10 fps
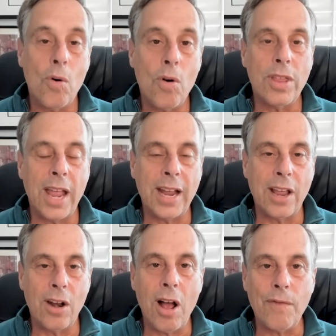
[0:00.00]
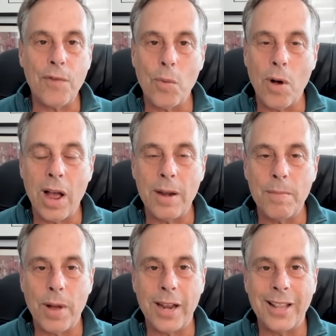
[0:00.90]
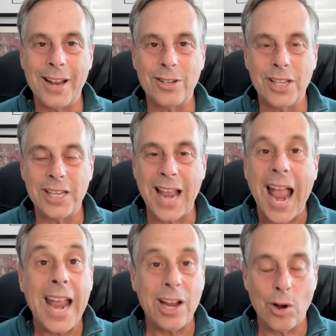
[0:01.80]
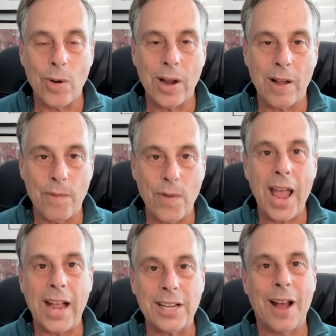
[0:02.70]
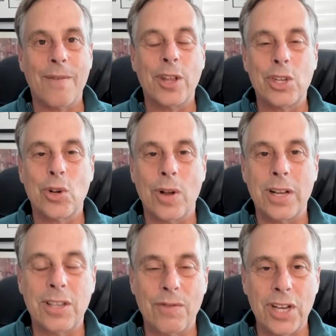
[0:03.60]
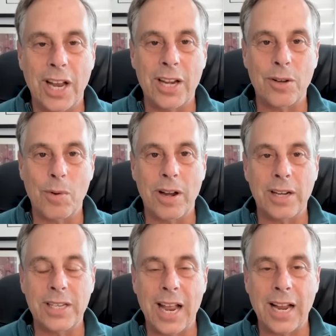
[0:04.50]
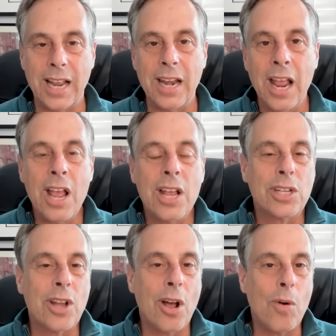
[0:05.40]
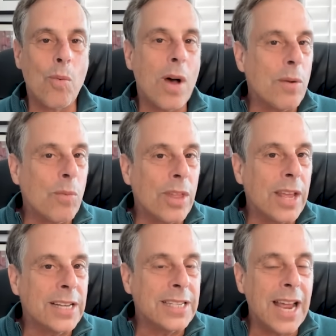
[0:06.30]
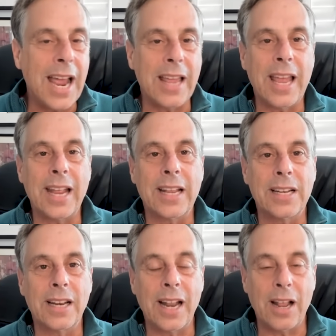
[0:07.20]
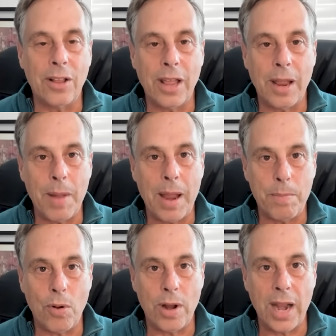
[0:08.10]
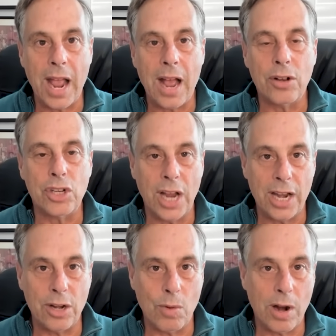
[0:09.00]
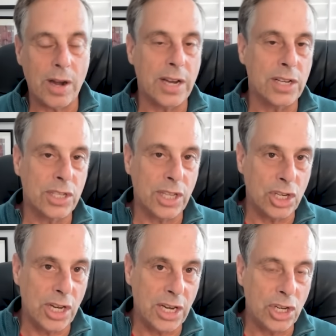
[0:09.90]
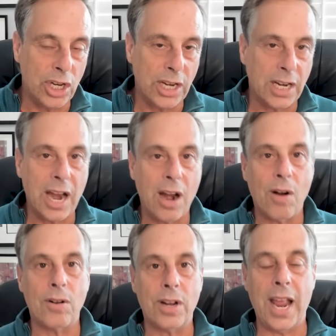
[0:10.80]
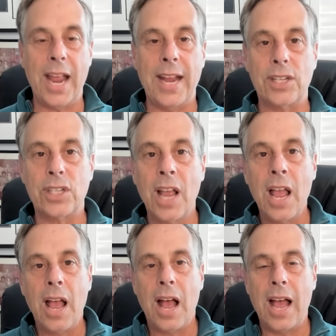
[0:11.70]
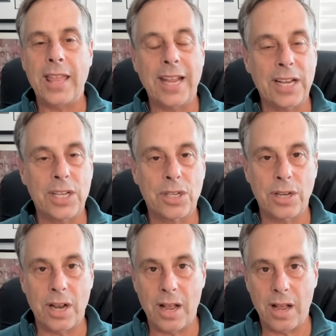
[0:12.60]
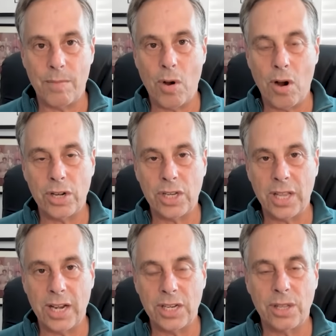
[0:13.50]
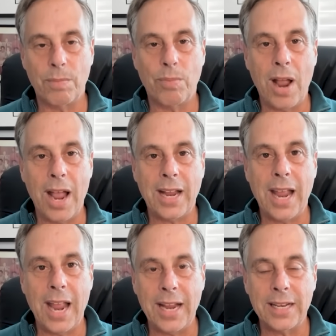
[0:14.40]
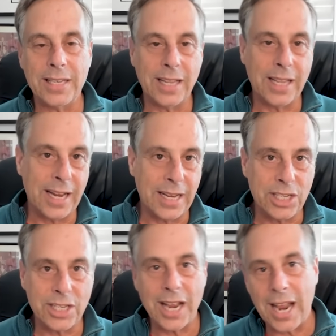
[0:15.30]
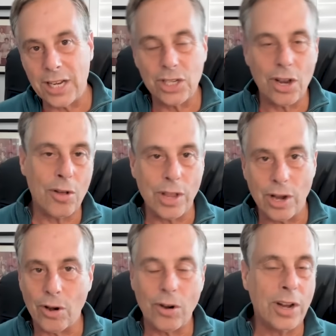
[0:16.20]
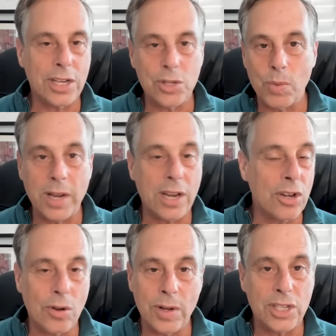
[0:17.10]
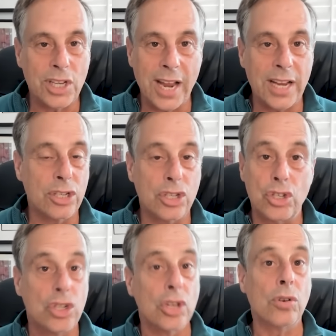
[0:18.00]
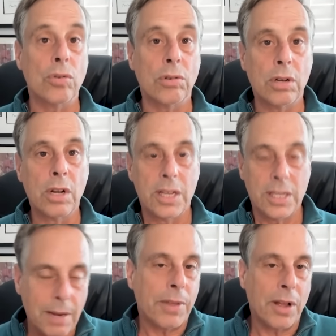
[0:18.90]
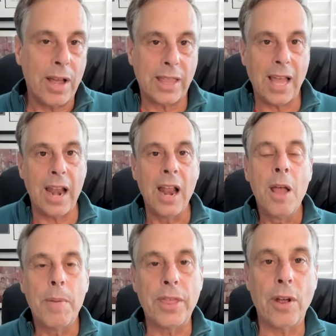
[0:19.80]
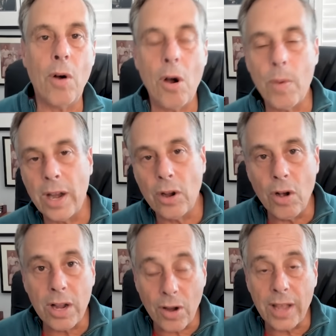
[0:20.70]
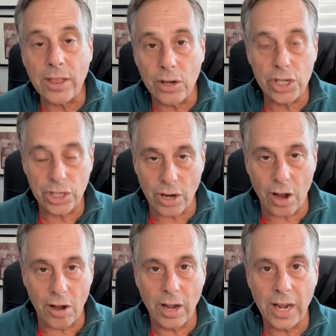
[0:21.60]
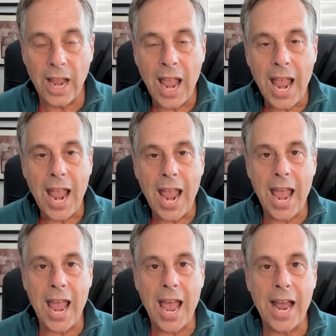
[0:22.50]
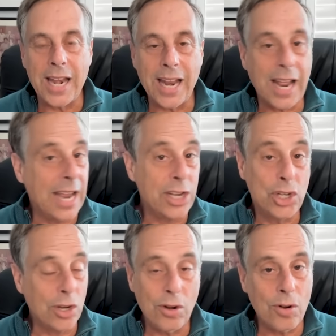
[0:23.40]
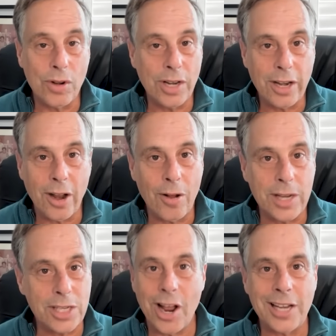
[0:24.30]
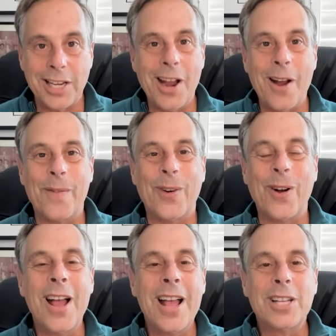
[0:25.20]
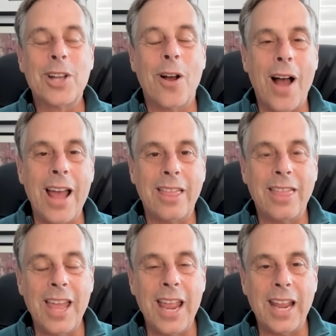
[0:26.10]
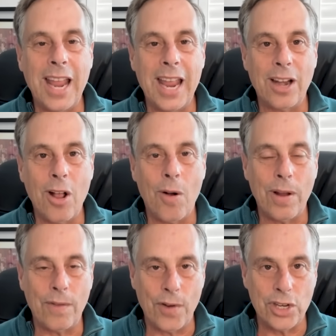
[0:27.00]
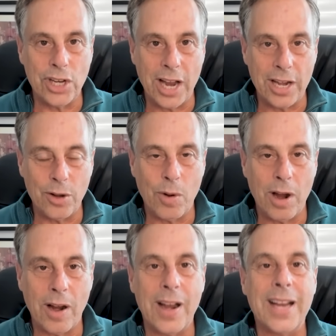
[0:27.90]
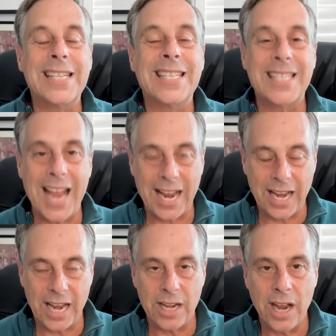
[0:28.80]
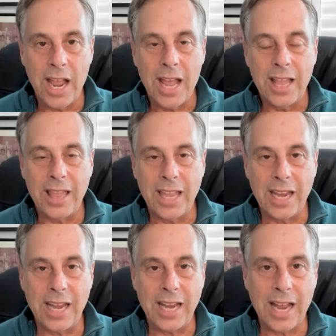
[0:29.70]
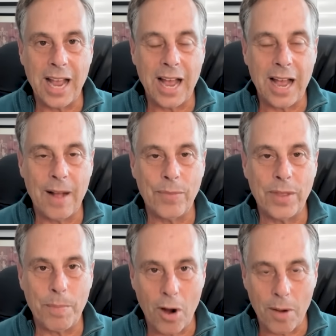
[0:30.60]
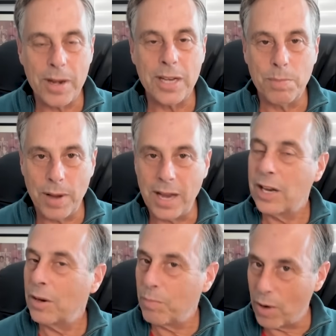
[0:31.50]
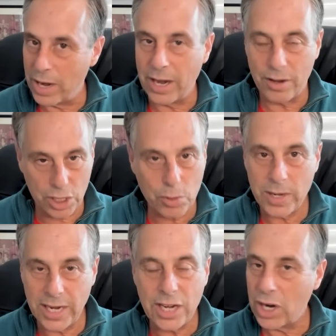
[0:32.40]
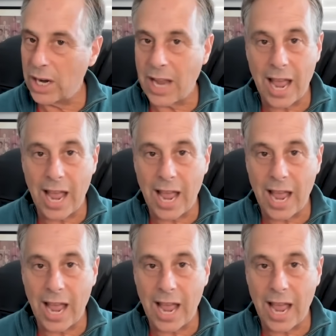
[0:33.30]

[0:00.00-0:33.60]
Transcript: Or they can offer one, but there's this anchoring effect of the choice of January second. So what will they say? They can, they may point out January is the E. Jean Carroll case. I think it's uh, March that is the Bragg case. And they can say, so the earliest we can do it, say, is June. Something like that. But they'll already look like they're stalling. And, and June, you know, it's not terrible. So I think in going for January second, The um, department is being pretty strategic.